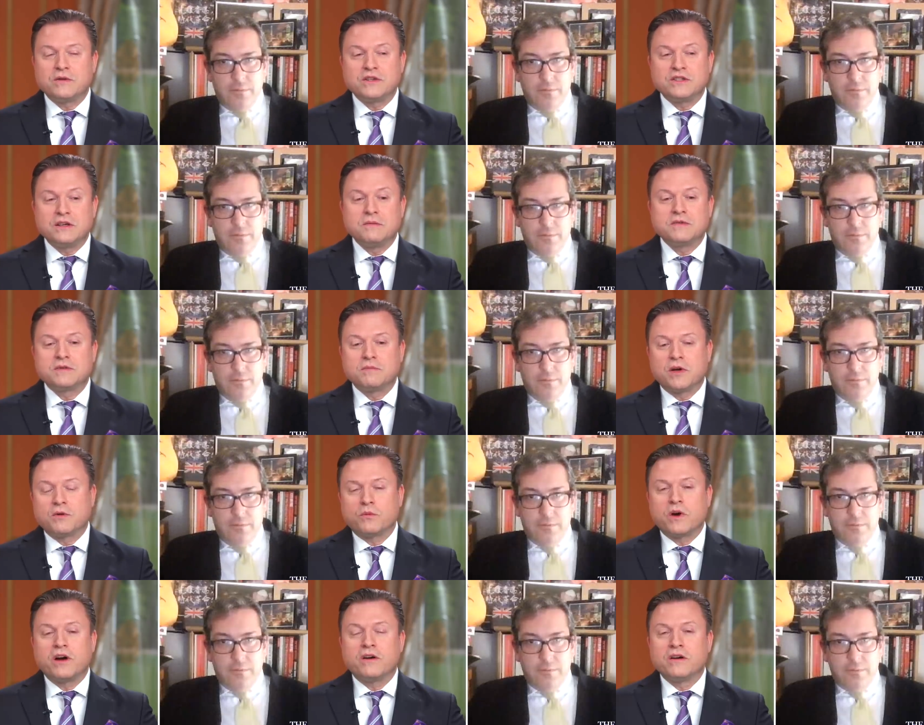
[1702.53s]
Speaker 1: regimes, but
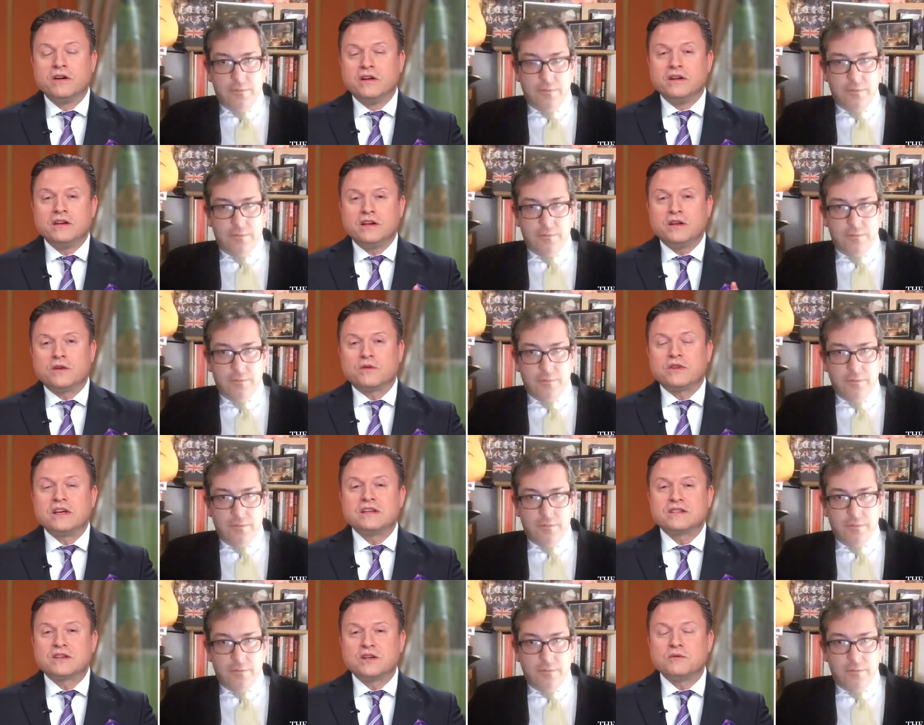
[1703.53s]
where you know
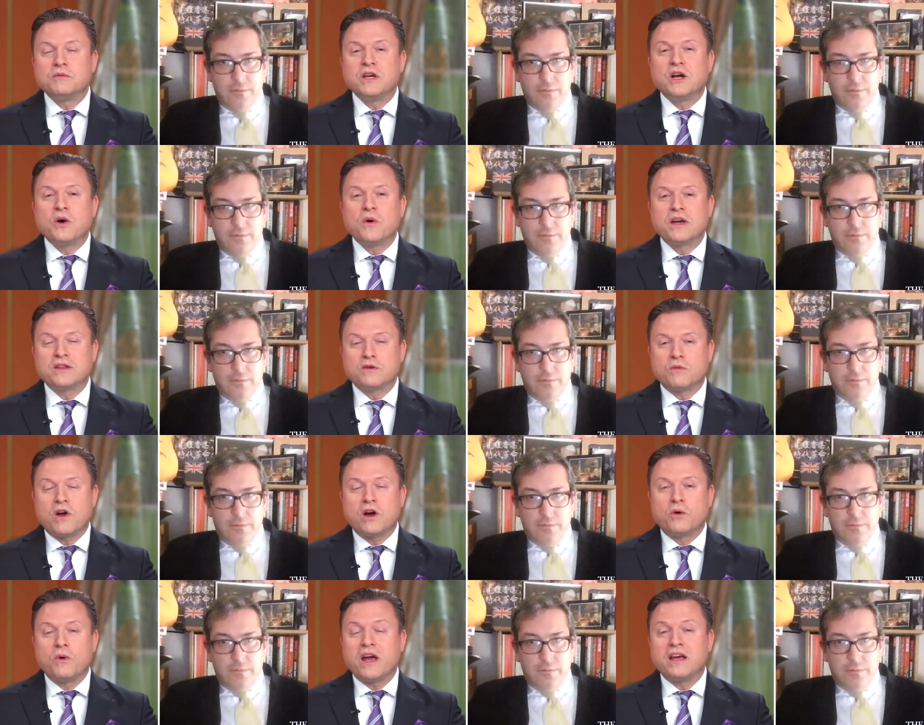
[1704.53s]
things could be going the
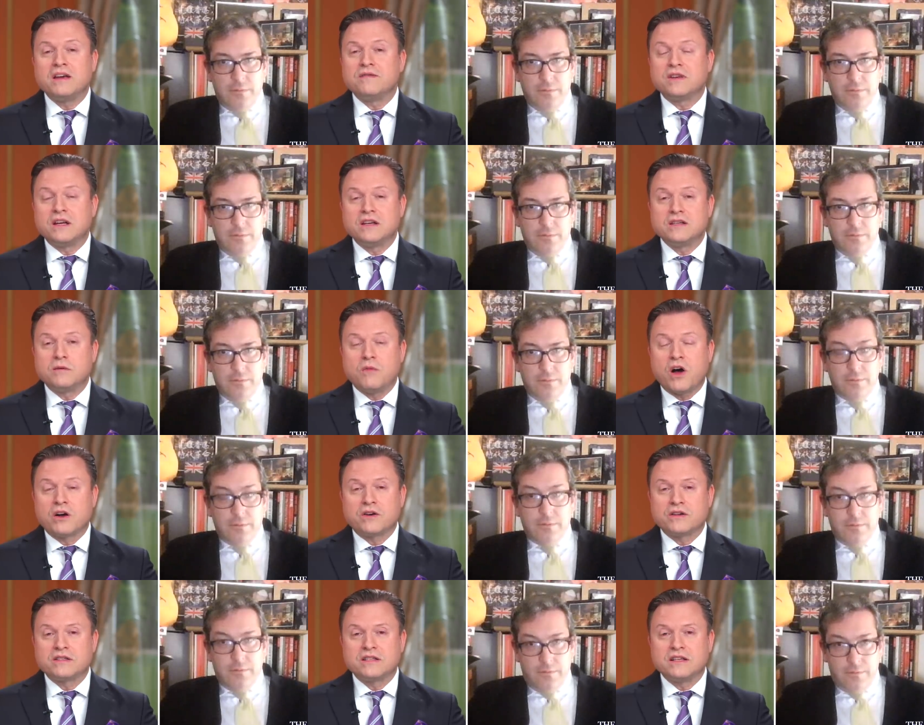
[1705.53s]
wrong way even in
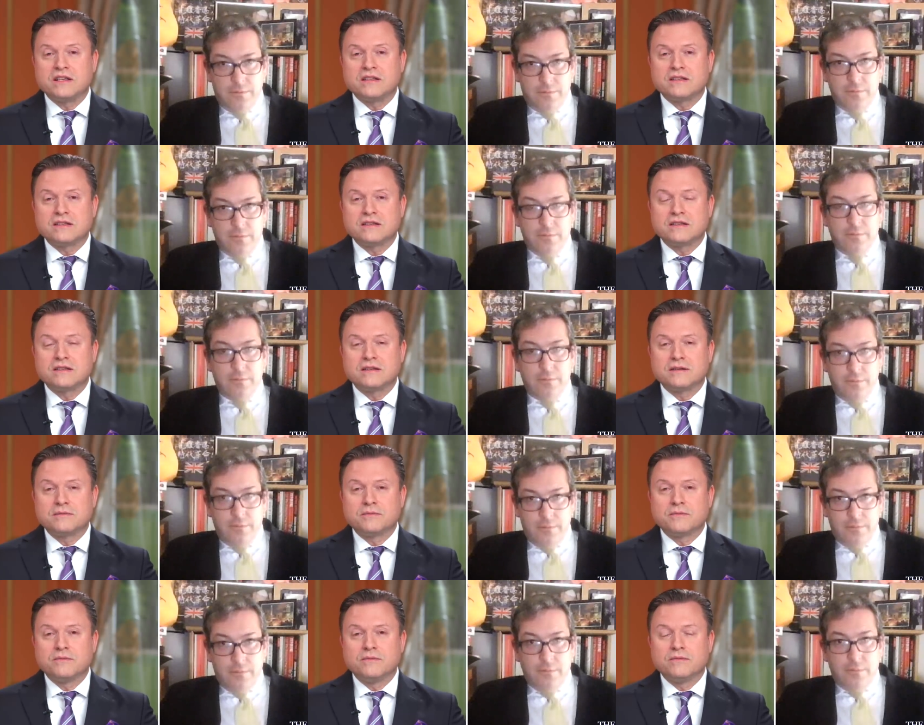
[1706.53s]
democracies.
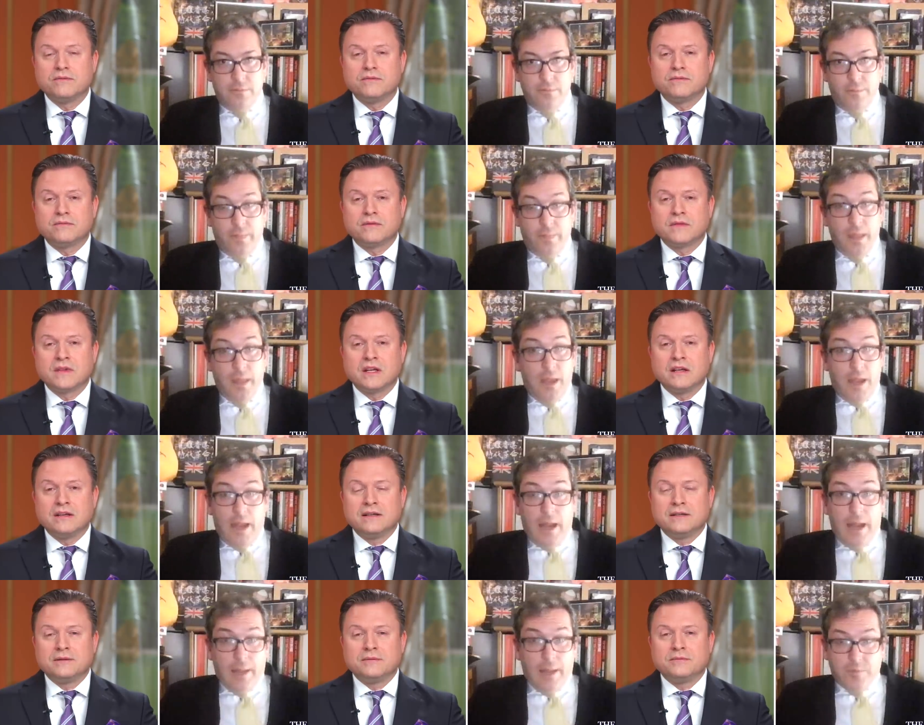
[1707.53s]

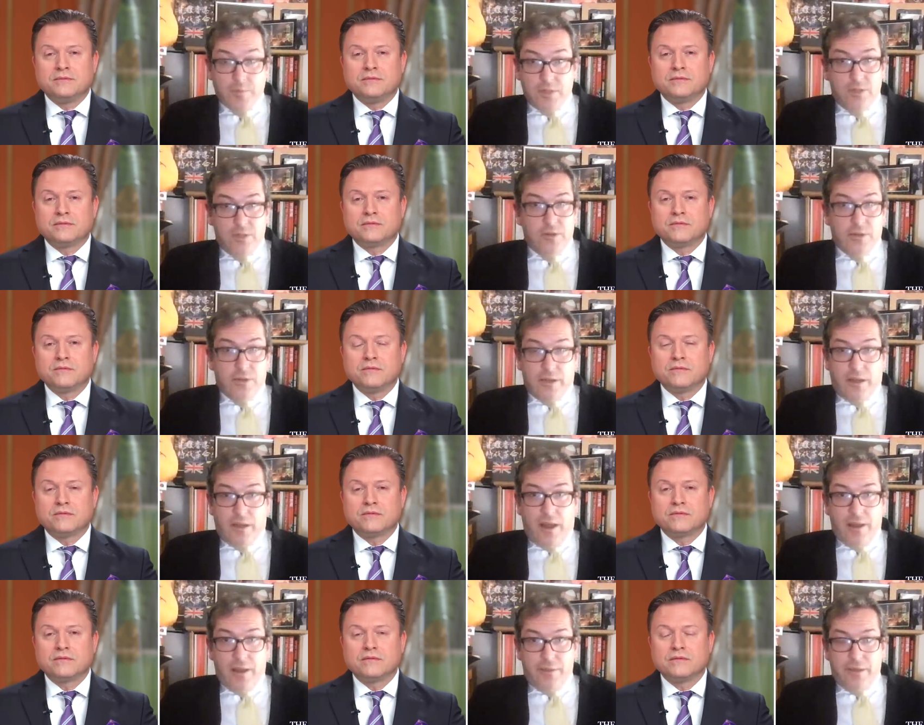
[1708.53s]
Speaker 2: Uh,
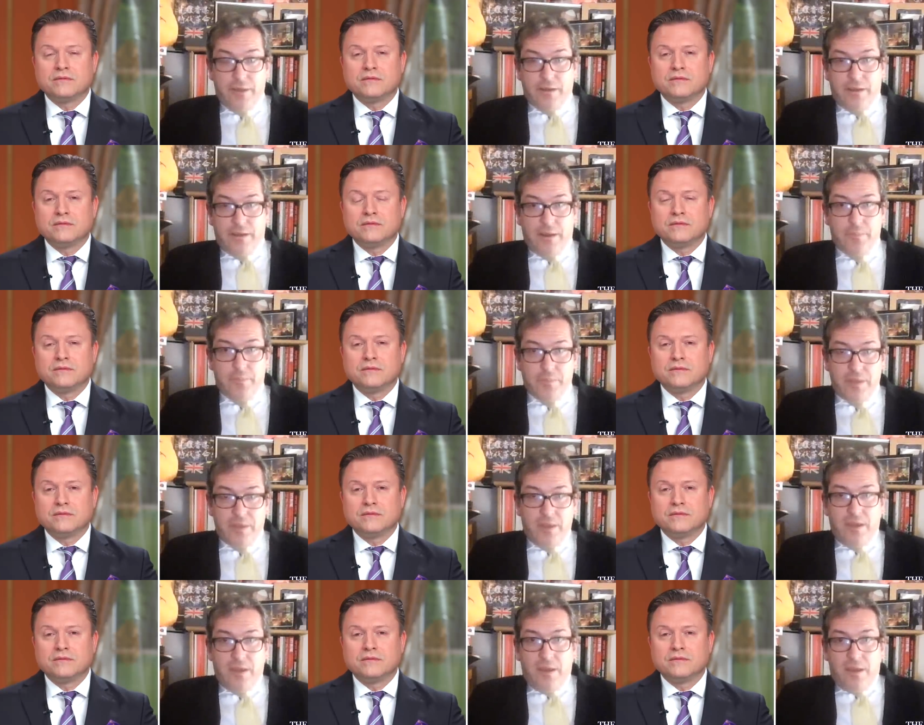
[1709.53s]
absolutely. I think,
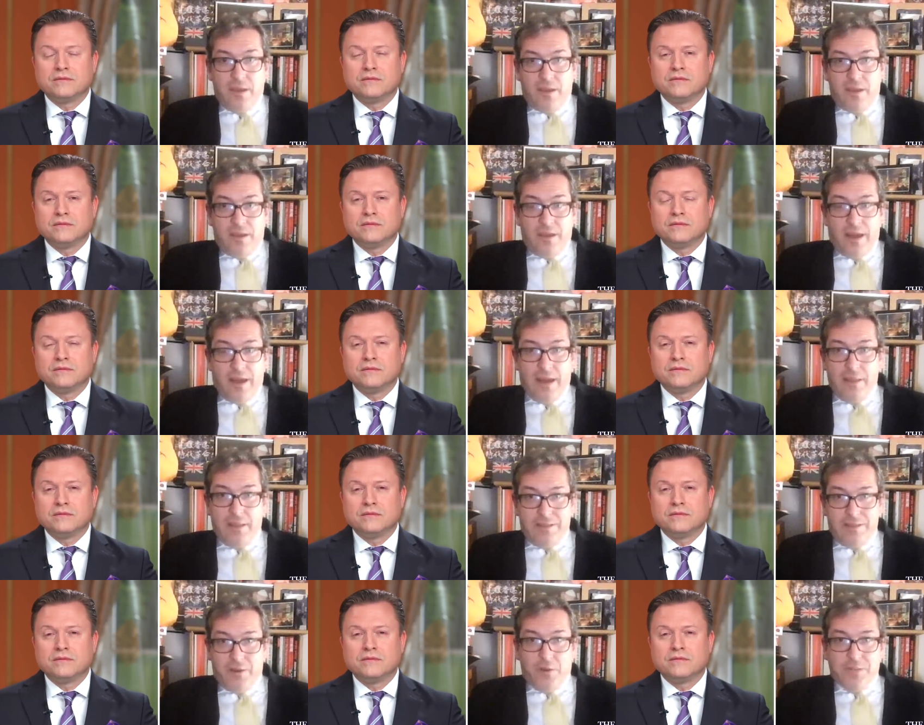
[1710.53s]
um,
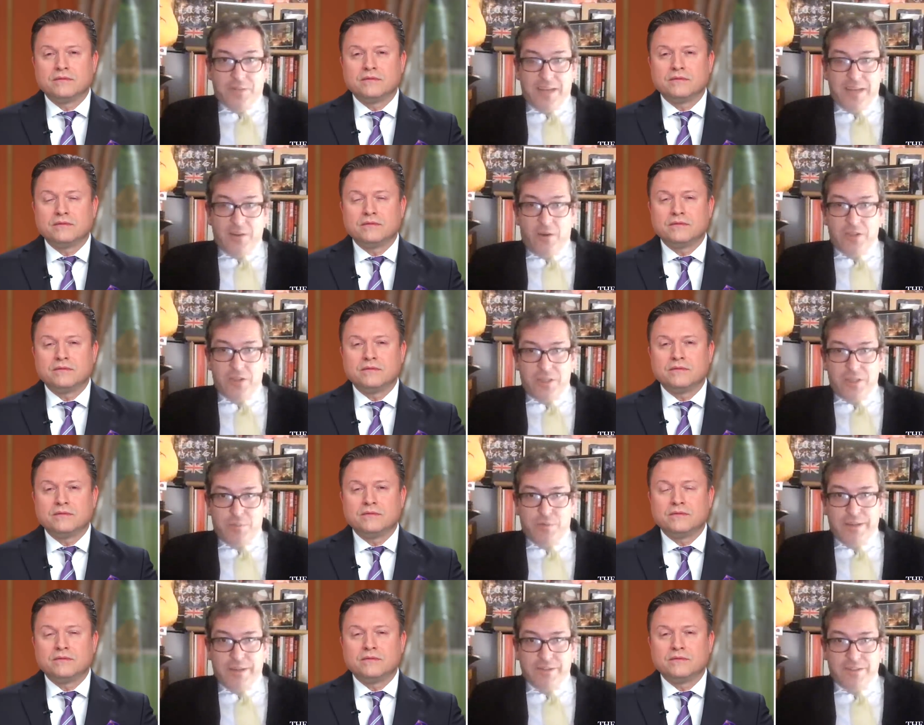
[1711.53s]
I, you know,
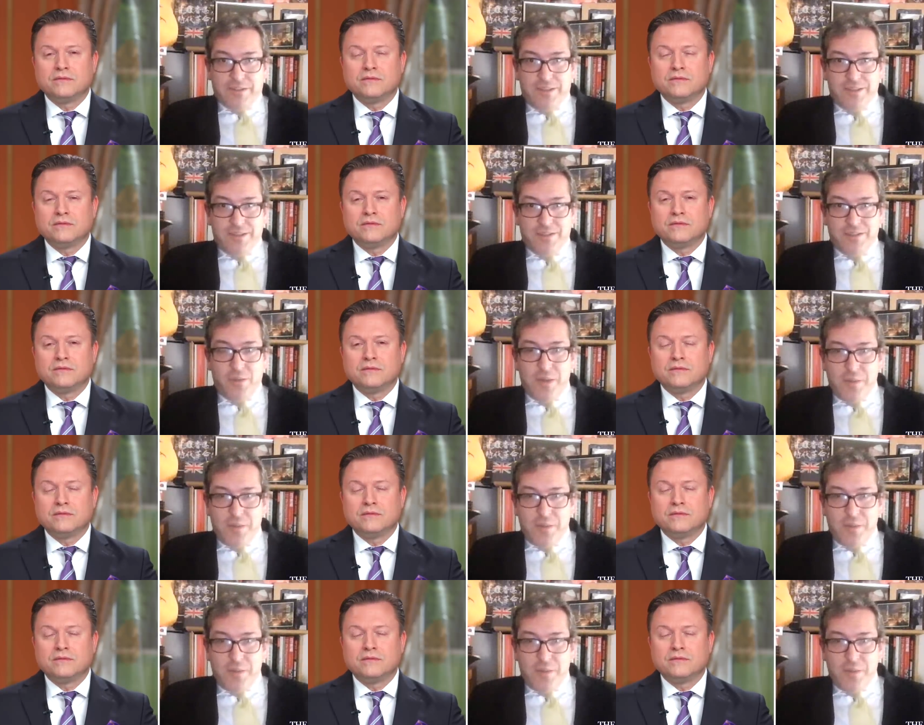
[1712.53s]
technology brings so